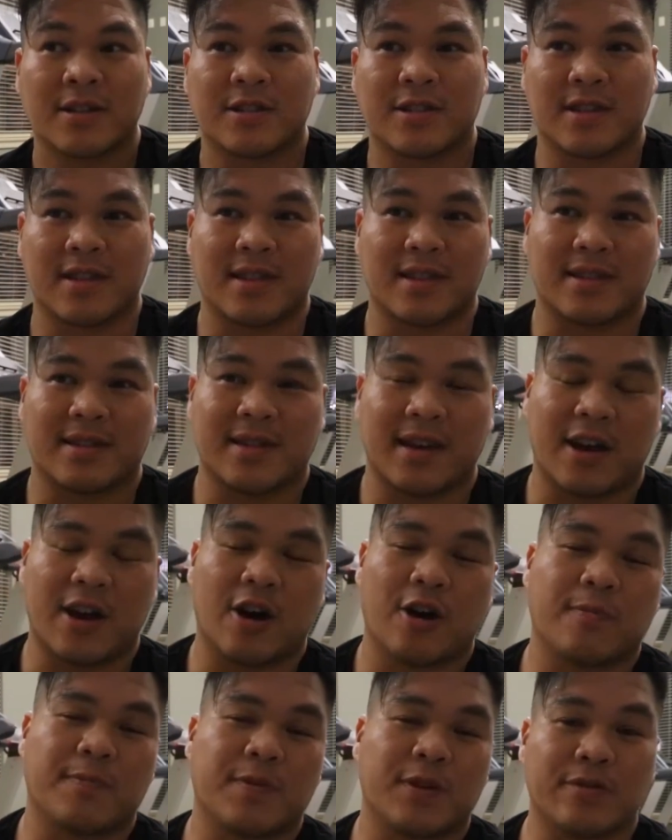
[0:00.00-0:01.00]
to
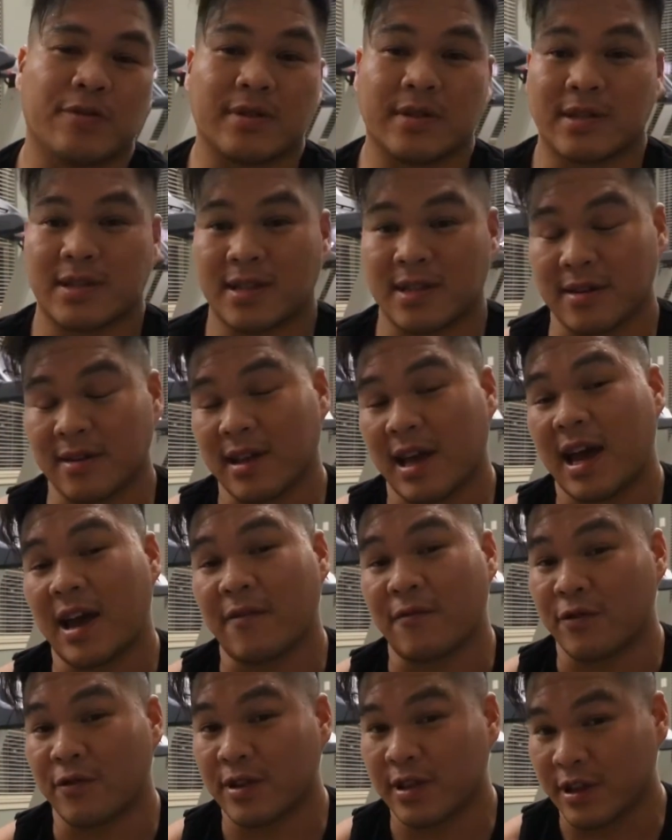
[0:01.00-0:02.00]
help you still
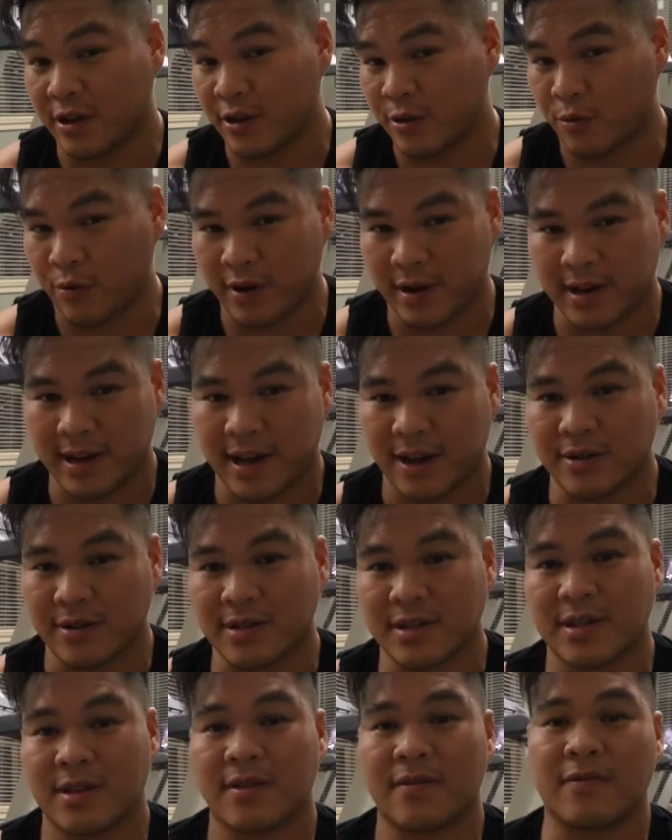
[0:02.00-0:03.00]
have really good
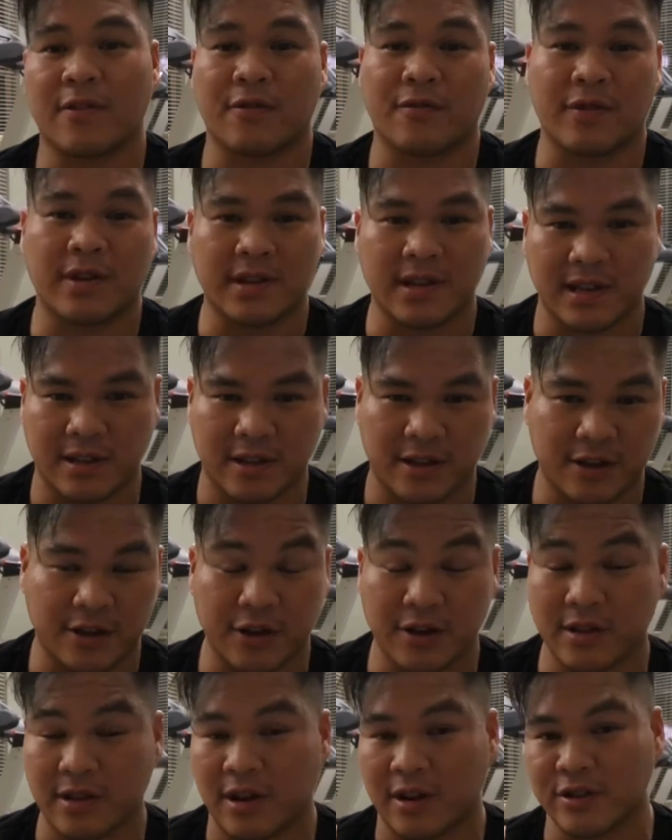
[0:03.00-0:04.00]
workouts for really
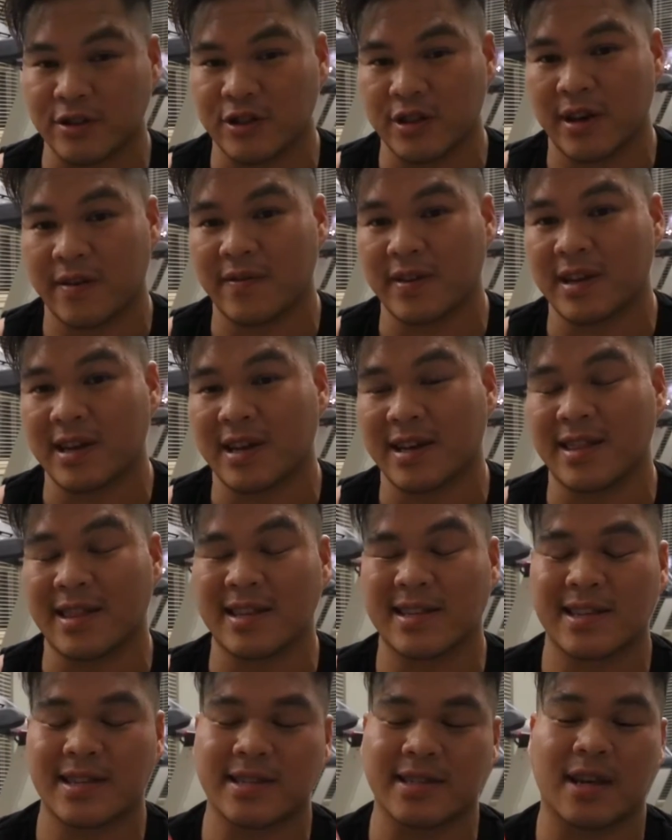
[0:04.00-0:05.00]
good longevity, and
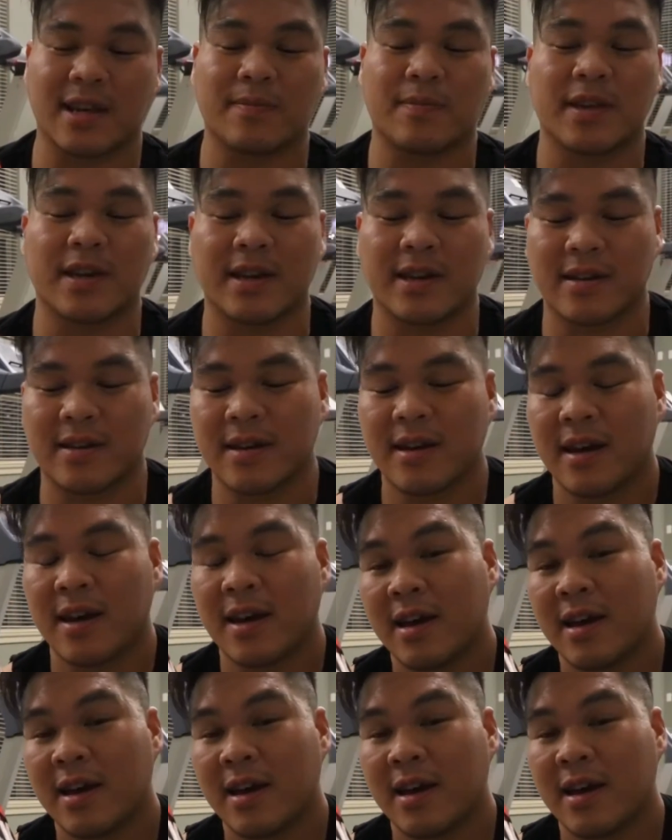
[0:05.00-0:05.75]
this is something